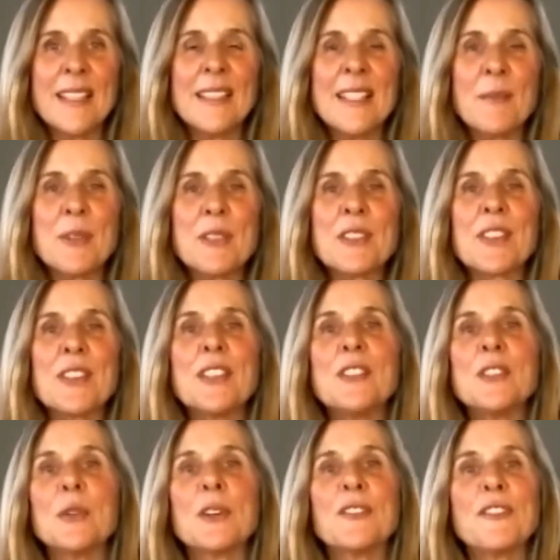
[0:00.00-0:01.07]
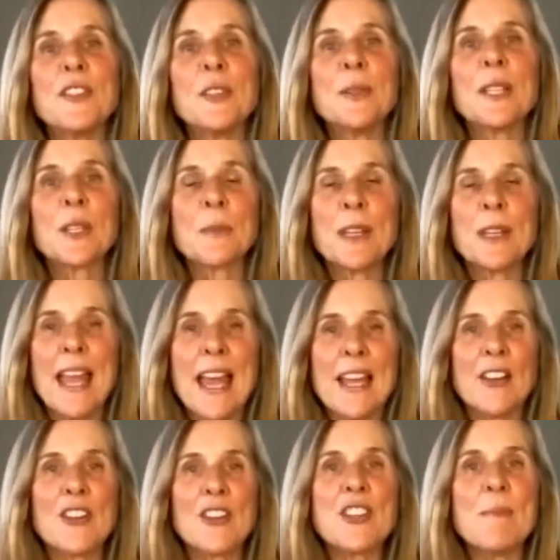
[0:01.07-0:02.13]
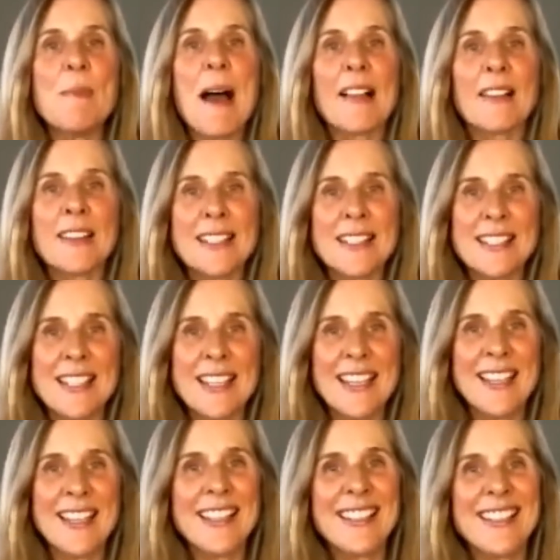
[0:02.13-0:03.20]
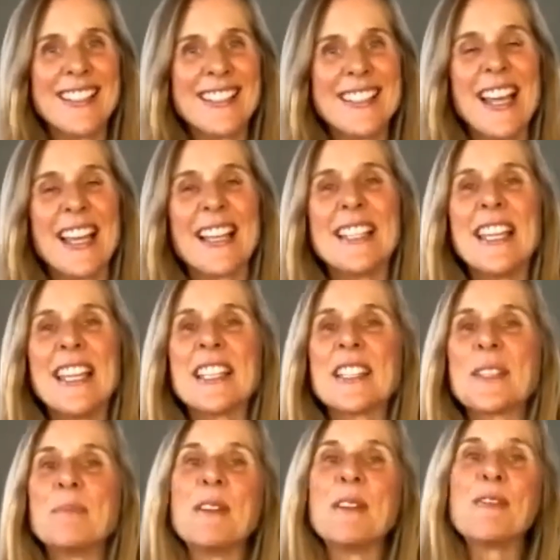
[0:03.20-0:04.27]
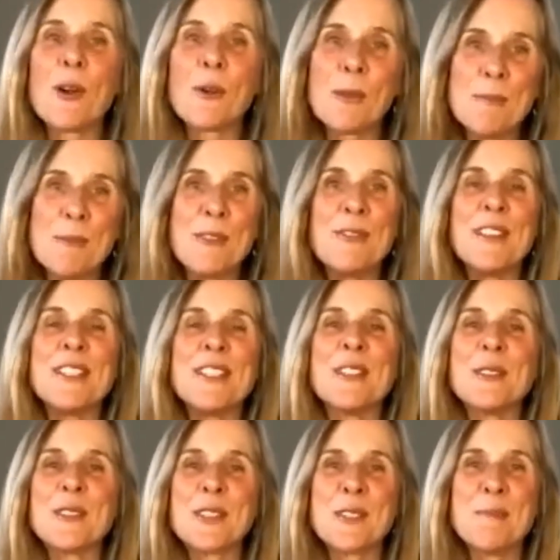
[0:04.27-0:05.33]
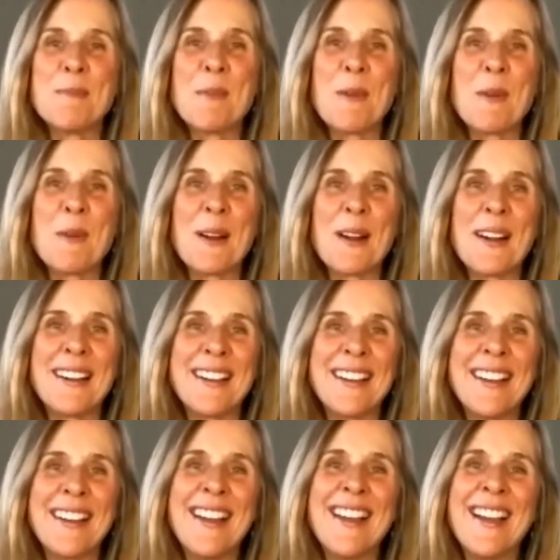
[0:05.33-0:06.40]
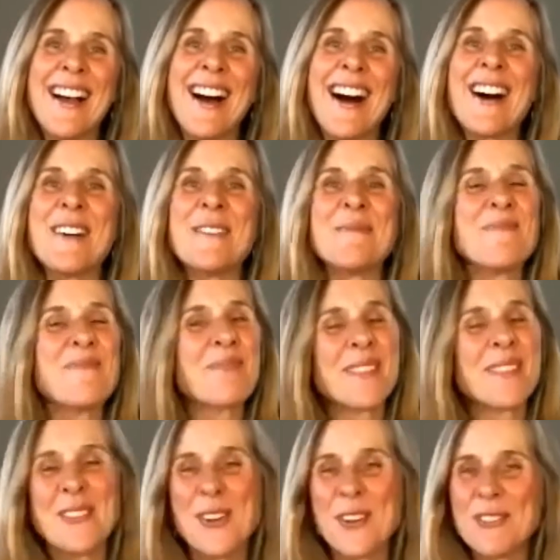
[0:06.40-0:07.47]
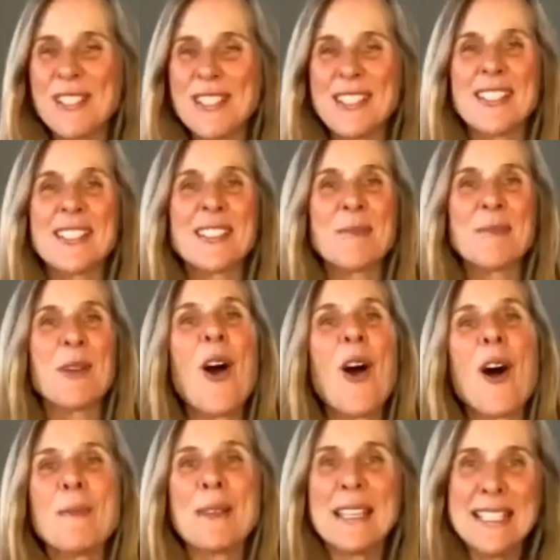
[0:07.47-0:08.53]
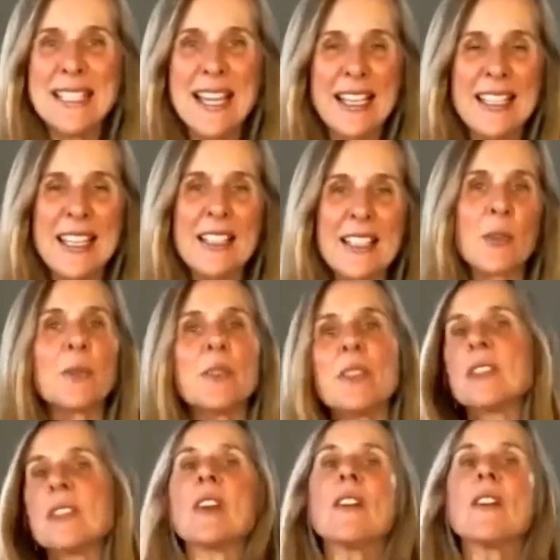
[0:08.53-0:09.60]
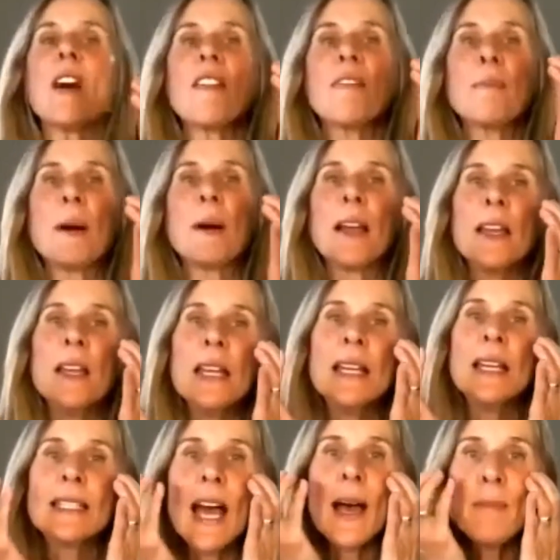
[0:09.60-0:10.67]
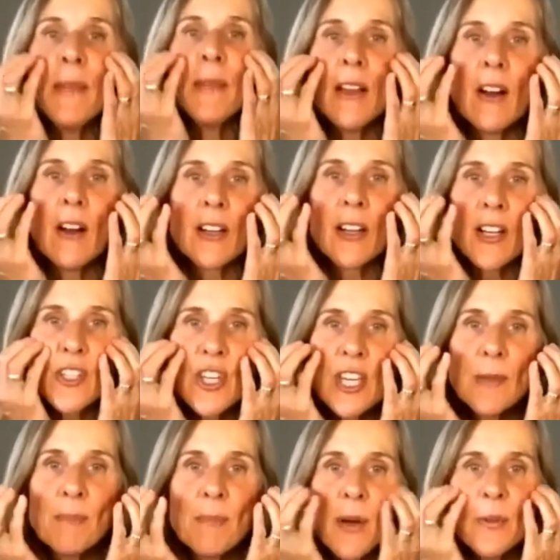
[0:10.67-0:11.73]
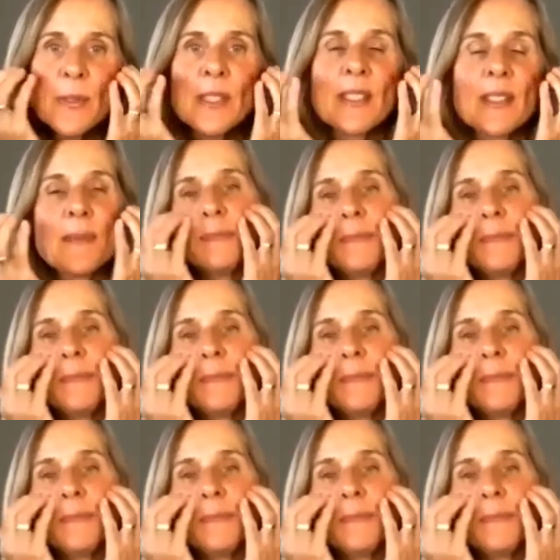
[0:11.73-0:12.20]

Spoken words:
And we're just going to do a few little bit of energy balancing techniques before we move into some more nervous system calming techniques. So we'll just start off by tapping on our cheekbones.